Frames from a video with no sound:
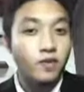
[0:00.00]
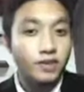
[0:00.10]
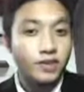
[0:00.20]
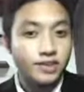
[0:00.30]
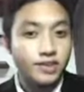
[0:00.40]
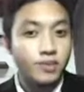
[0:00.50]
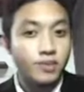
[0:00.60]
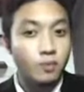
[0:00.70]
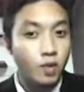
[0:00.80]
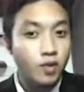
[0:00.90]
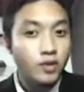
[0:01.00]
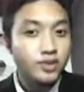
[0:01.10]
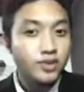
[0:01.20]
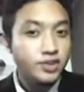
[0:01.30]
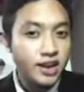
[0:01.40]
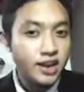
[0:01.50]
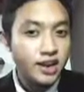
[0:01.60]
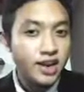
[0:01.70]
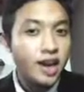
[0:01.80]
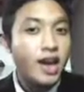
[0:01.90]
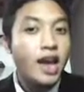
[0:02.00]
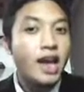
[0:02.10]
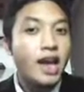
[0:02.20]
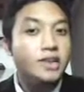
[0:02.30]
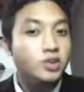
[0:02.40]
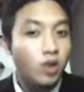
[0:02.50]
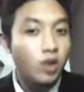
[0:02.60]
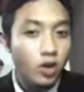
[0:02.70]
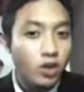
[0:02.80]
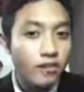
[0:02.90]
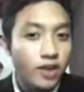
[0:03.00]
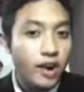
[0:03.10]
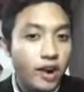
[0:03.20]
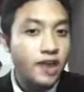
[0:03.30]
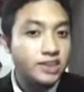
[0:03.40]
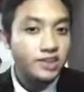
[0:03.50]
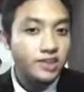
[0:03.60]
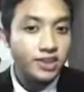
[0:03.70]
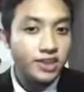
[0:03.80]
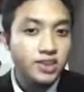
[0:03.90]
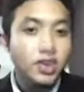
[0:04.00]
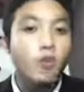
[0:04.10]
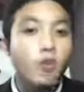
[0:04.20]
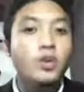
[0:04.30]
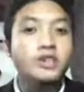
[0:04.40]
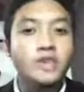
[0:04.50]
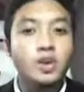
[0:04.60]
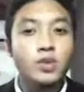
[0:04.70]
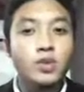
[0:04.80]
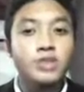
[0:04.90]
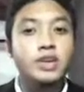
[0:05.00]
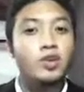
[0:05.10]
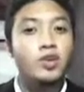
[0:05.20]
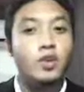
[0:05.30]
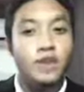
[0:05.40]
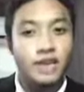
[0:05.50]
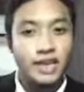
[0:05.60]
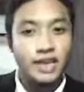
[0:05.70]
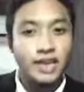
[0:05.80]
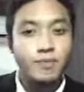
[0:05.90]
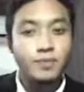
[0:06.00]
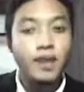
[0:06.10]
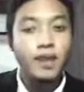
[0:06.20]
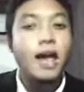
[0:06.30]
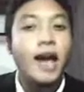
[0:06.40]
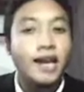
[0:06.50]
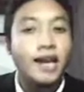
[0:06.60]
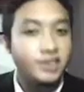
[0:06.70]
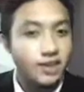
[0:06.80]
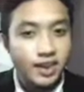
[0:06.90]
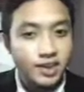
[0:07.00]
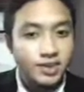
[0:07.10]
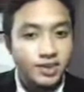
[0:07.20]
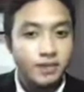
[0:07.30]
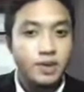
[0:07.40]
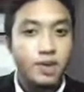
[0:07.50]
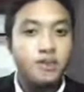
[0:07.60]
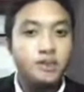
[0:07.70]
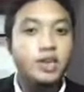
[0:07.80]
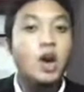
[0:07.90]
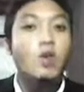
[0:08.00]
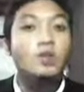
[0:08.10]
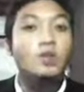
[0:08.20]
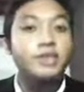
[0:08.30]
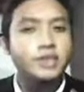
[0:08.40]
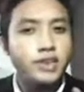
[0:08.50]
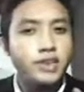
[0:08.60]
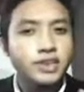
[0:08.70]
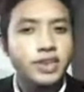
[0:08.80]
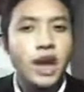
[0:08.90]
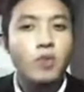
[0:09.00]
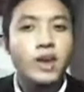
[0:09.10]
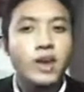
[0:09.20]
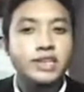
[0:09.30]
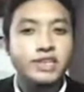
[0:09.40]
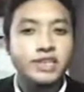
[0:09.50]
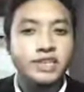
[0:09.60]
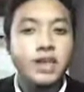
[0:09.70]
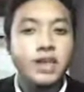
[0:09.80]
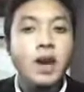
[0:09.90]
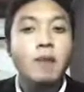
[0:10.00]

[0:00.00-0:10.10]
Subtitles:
focuses more on strength as all of our activities were sequenced accordingly. I stated this because we started our activity